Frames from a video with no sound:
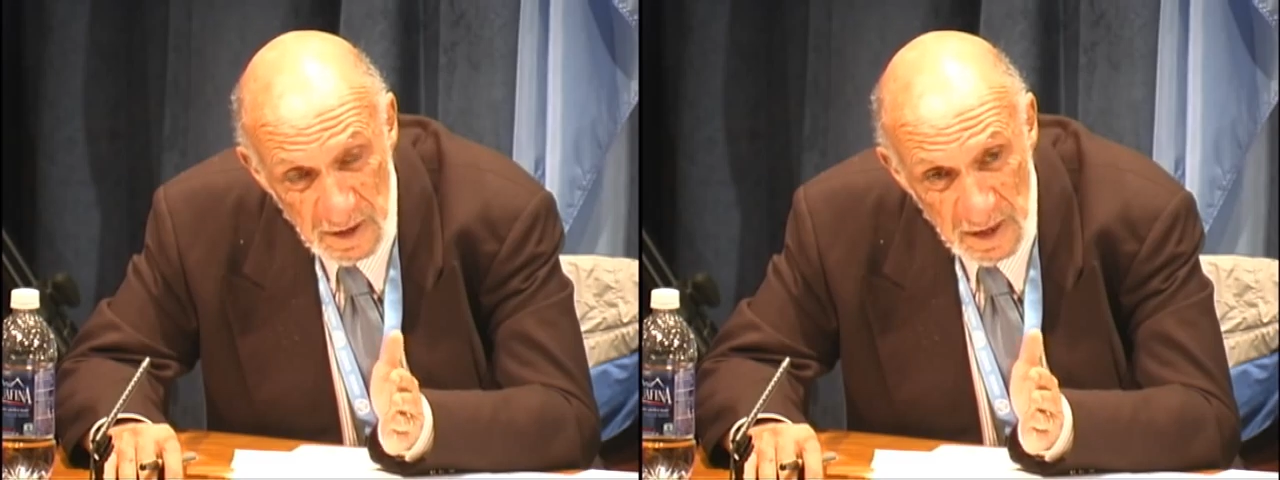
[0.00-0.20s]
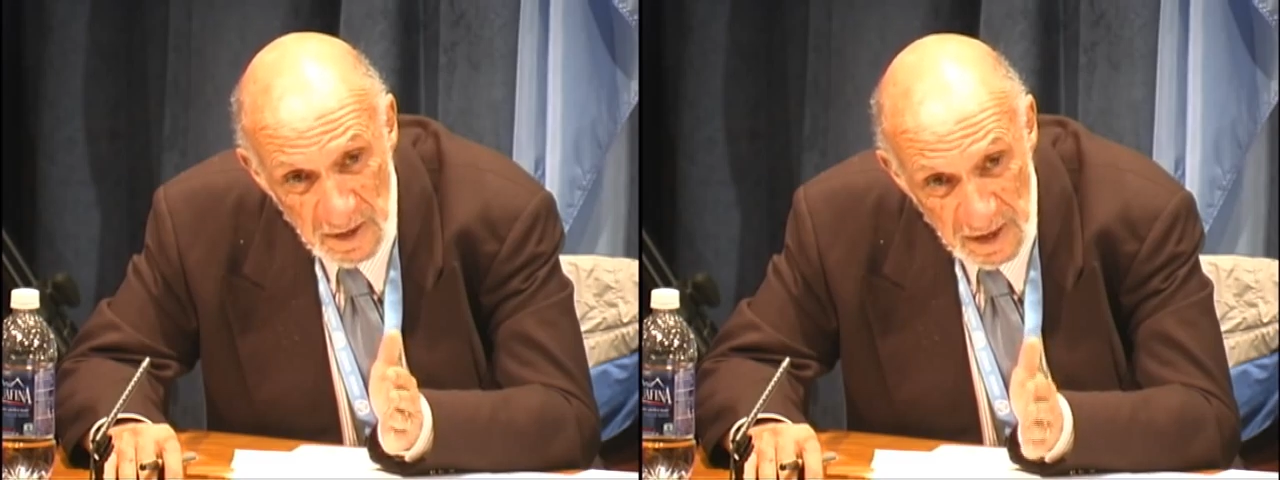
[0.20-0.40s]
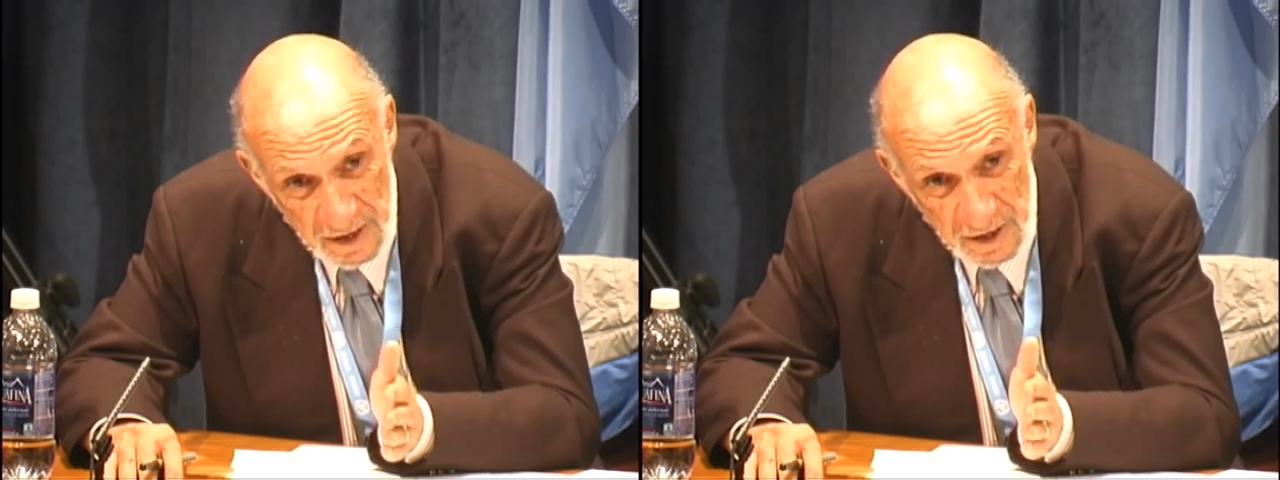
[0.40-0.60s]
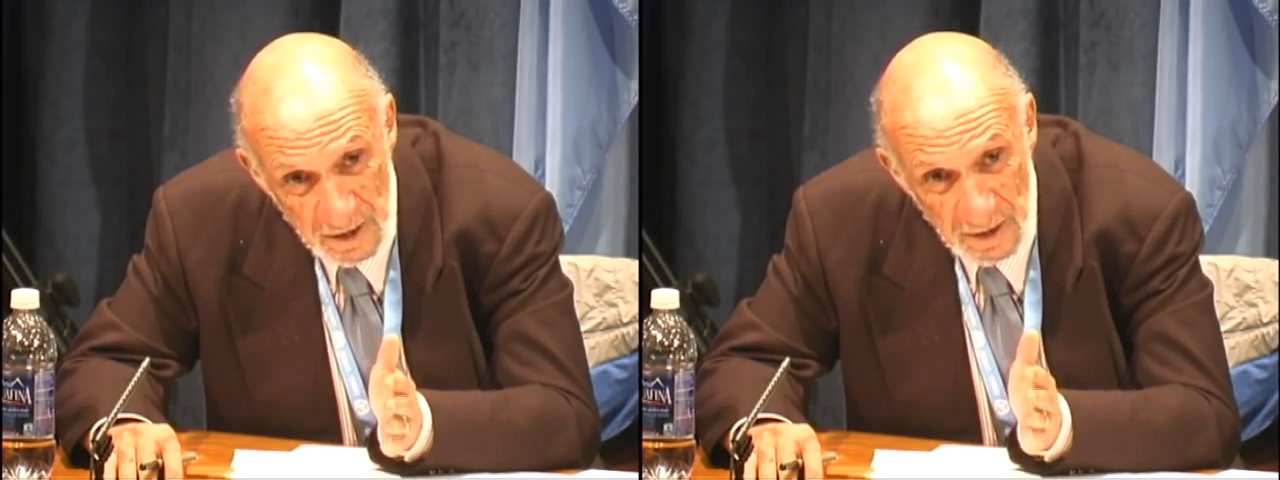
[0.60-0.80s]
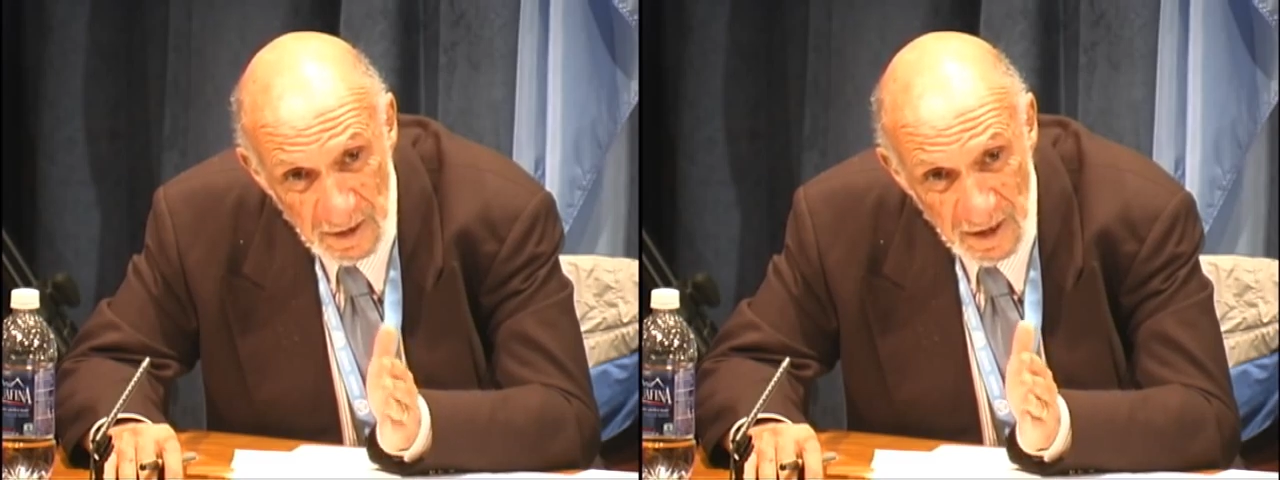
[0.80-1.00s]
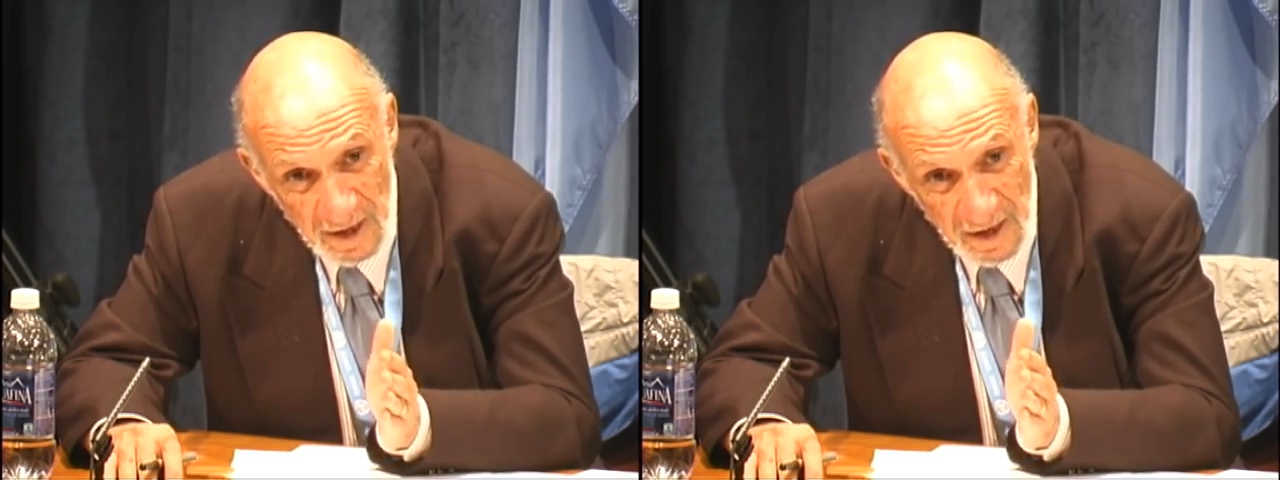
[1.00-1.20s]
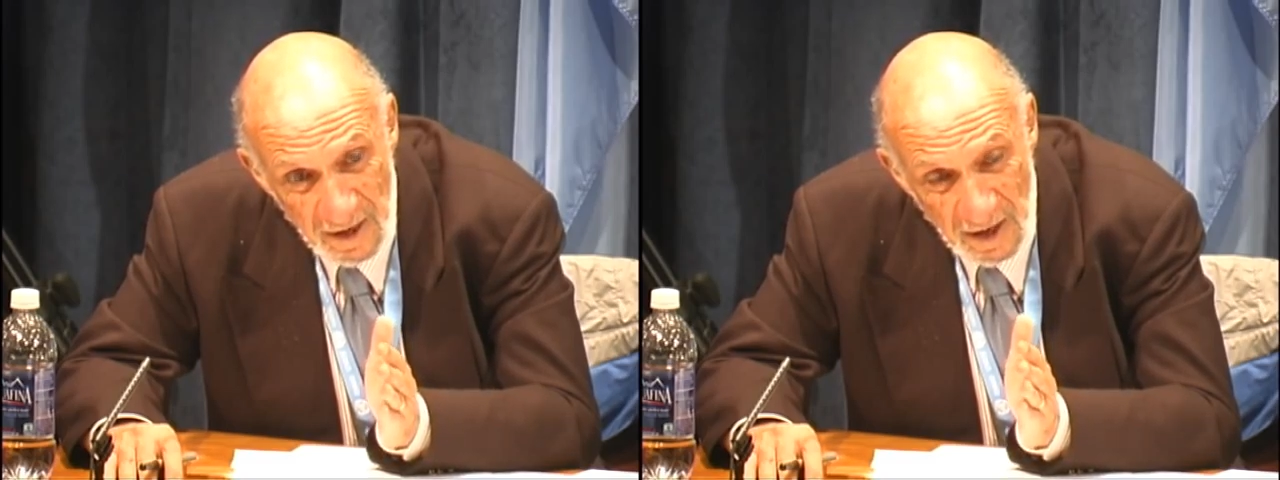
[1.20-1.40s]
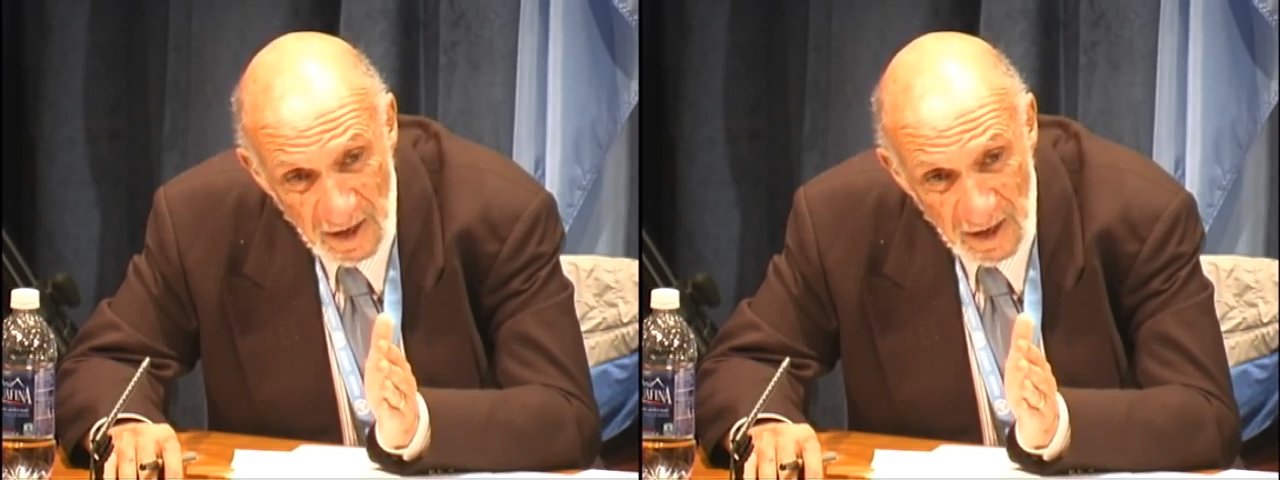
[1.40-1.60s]
the initial
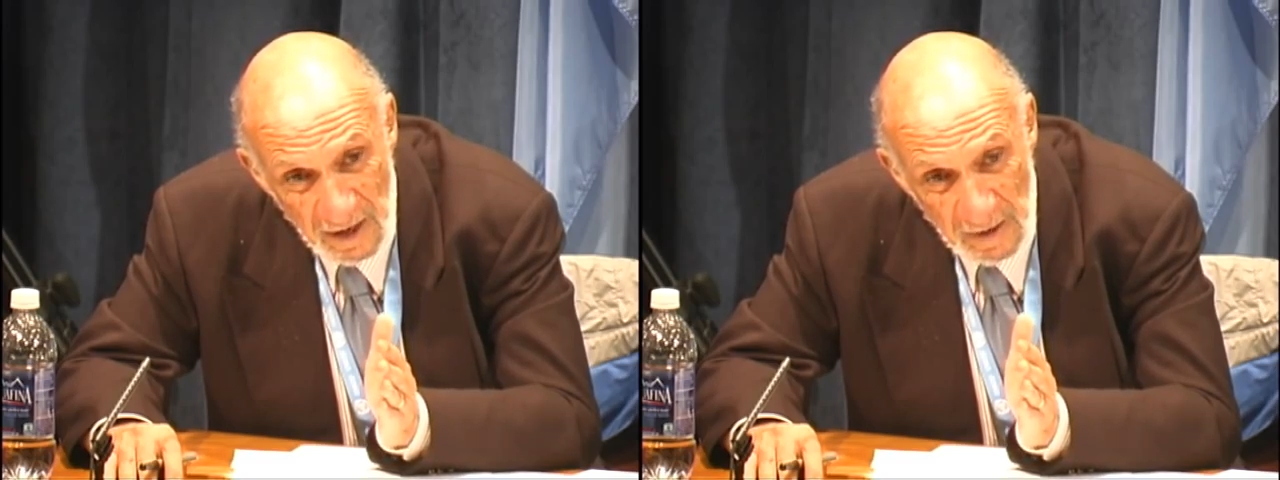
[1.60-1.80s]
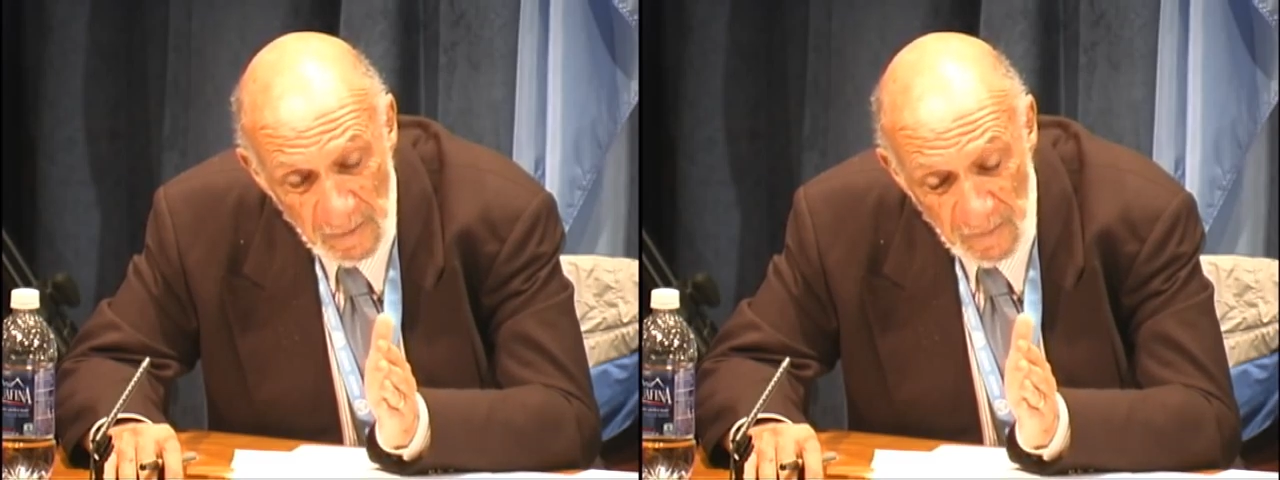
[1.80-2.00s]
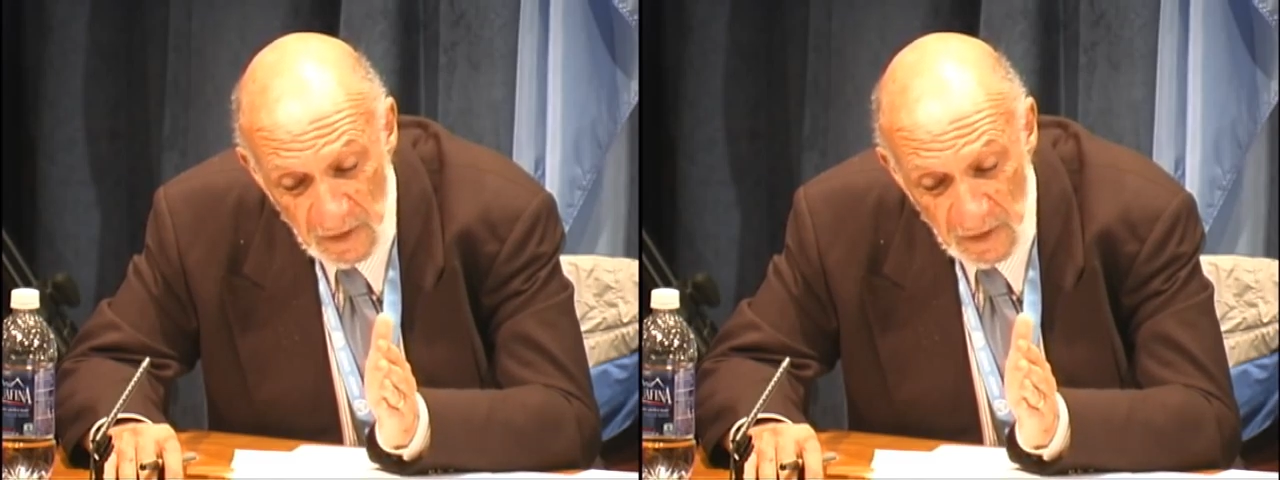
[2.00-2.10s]
uh,